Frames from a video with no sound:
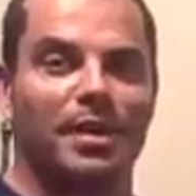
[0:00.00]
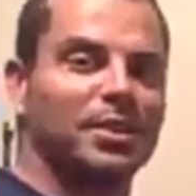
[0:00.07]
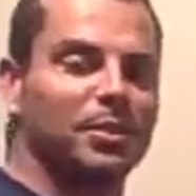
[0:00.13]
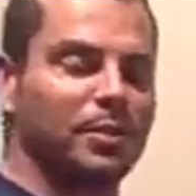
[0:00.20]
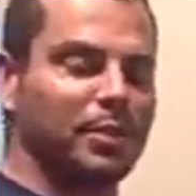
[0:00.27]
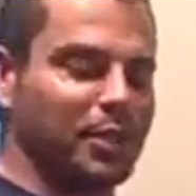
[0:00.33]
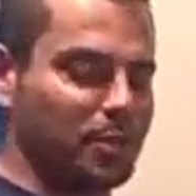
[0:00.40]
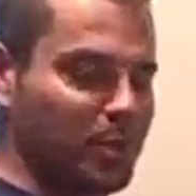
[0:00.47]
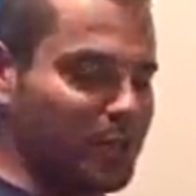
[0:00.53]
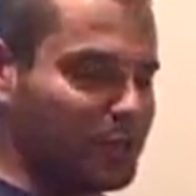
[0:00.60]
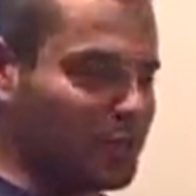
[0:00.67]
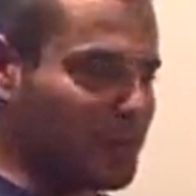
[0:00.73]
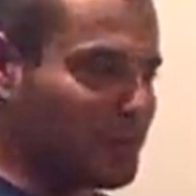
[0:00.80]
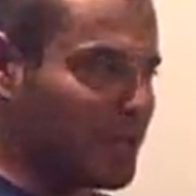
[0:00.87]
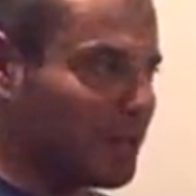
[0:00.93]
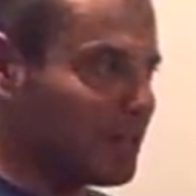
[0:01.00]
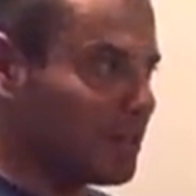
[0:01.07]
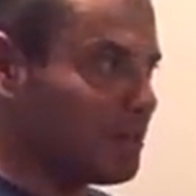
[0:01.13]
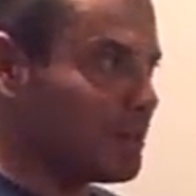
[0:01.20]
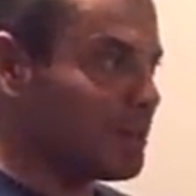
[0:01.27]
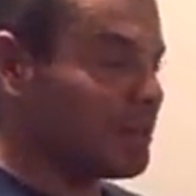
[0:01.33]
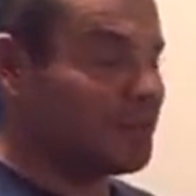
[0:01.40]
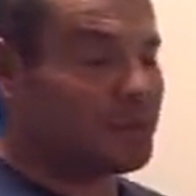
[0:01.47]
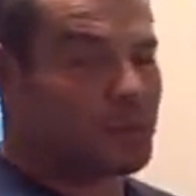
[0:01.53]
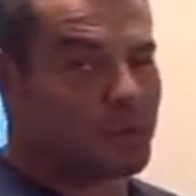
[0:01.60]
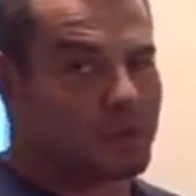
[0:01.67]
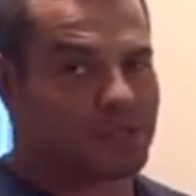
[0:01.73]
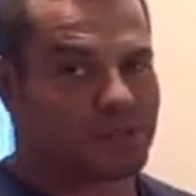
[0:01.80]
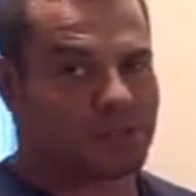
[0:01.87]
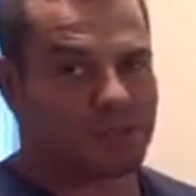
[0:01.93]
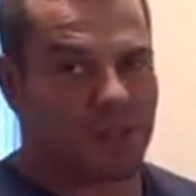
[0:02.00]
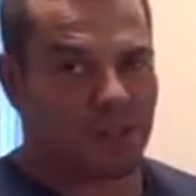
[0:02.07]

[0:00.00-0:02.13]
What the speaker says: So I just want to trim down a little bit, and of course,